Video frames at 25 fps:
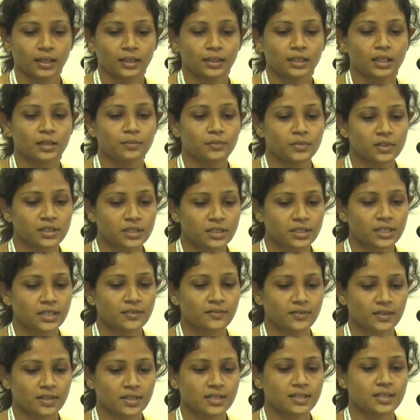The mixture
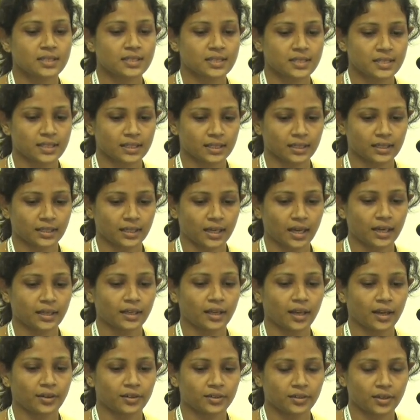was stirred at
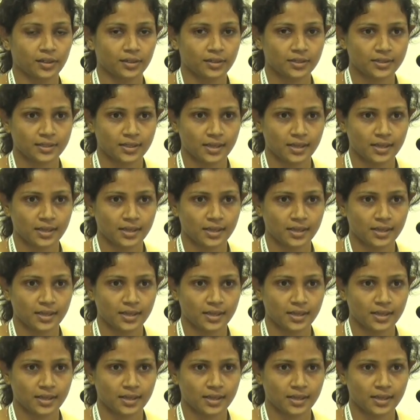80 degrees